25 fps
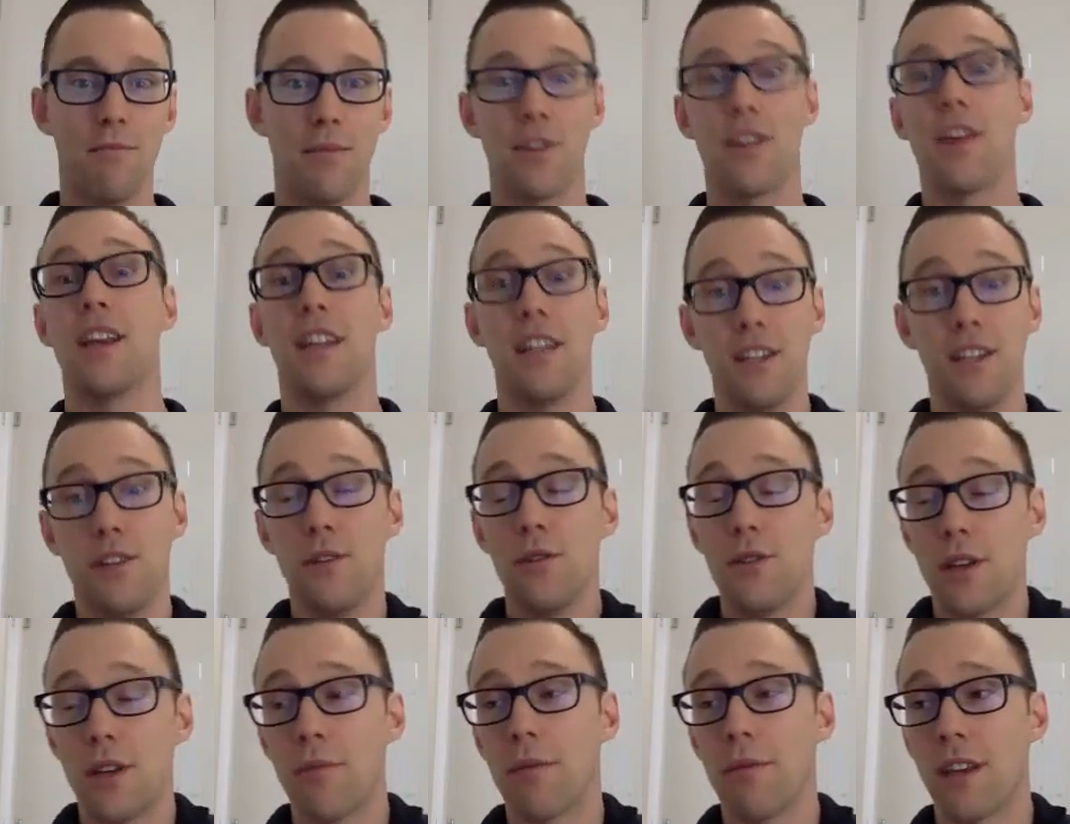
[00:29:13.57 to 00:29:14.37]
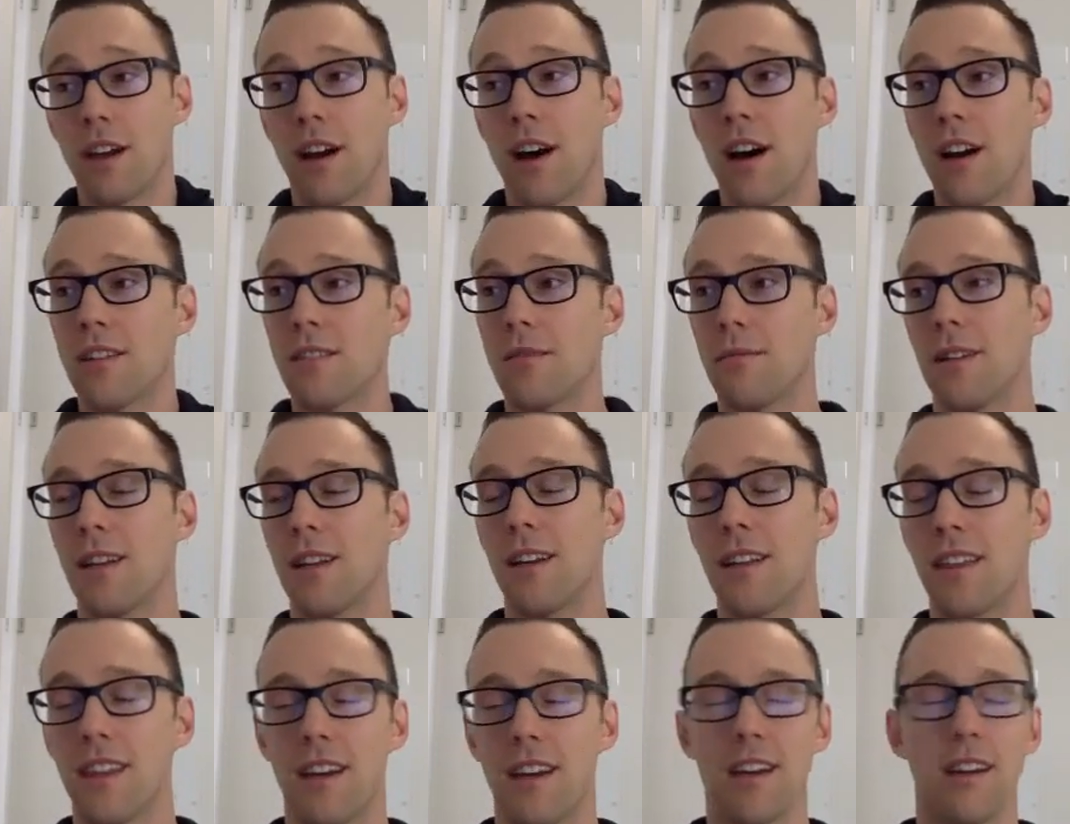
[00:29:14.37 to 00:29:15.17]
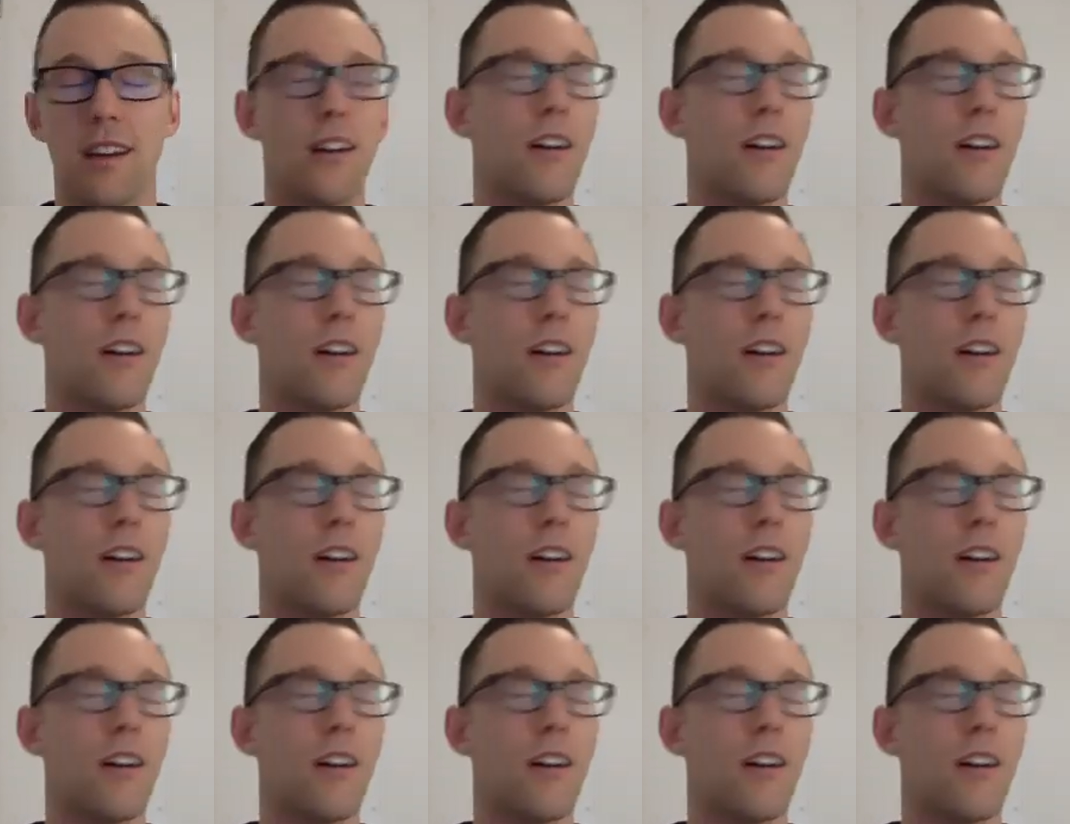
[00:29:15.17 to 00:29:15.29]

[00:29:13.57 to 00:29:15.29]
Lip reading: But then he'd do something awesome and I'd think,